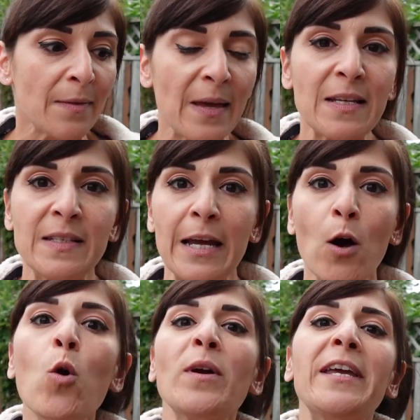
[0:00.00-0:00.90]
They say,
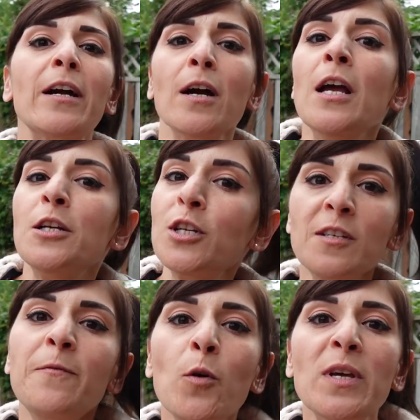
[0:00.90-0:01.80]
oh, here,
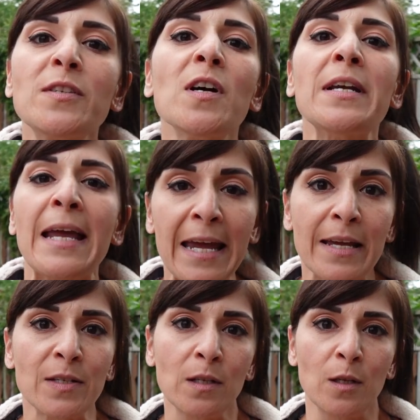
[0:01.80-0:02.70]
just focus on
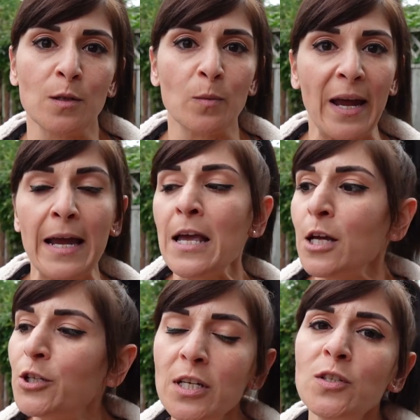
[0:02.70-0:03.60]
HIIT to lose weight.
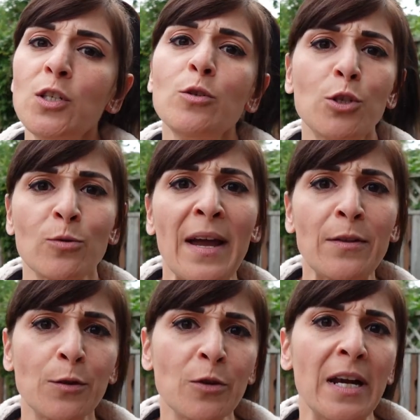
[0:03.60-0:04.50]
Just do
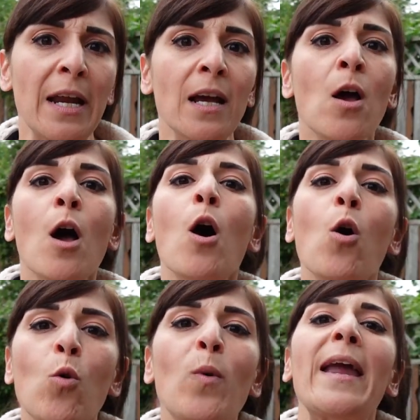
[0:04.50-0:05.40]
strength training.
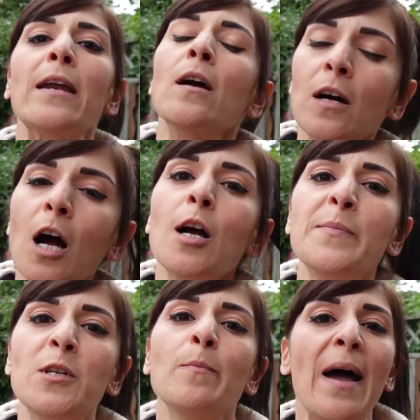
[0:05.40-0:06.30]
Oh, wait,
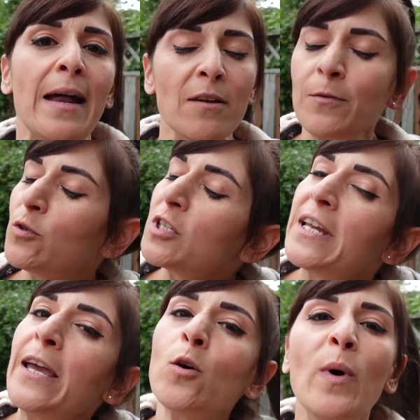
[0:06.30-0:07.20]
carbs are bad. If you just
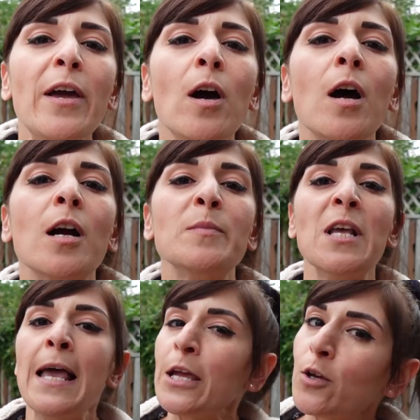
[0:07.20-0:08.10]
take away carbs,
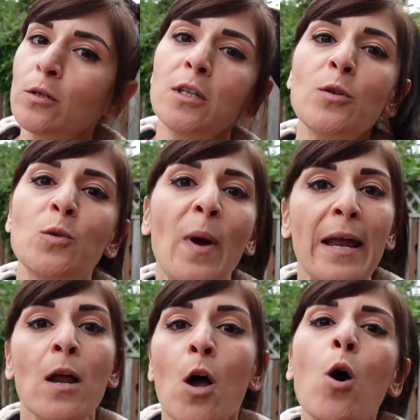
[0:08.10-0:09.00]
you'll lose
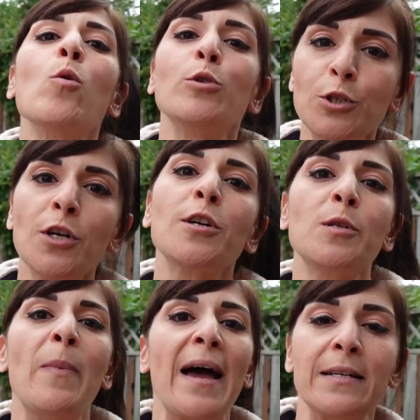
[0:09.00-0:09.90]
weight. Oh,
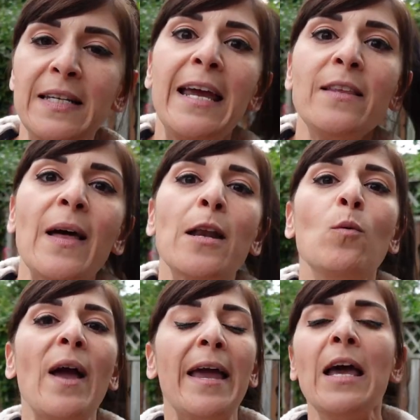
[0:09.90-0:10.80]
sugar's bad. Take that
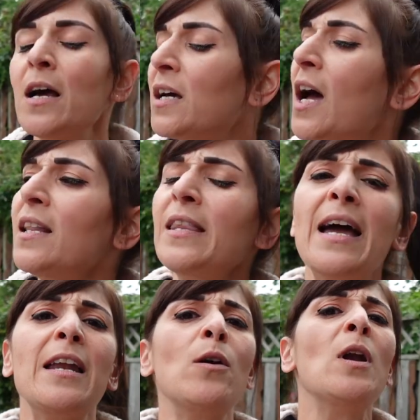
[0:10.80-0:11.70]
away, cut
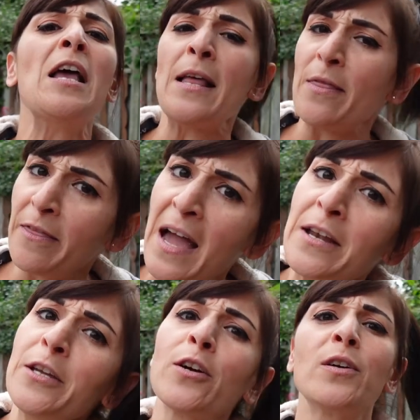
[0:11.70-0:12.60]
that out,
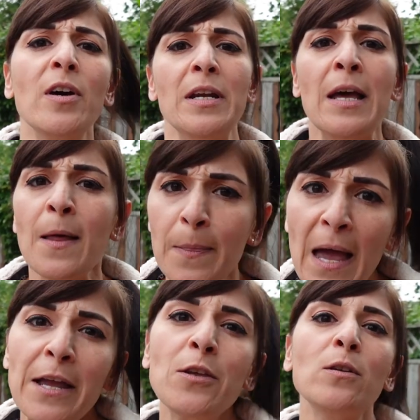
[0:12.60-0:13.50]
then you're good.
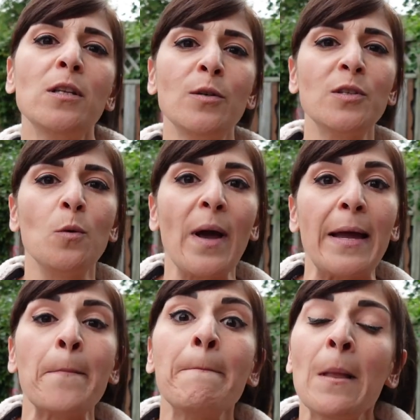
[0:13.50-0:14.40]
Then you'll lose the weight.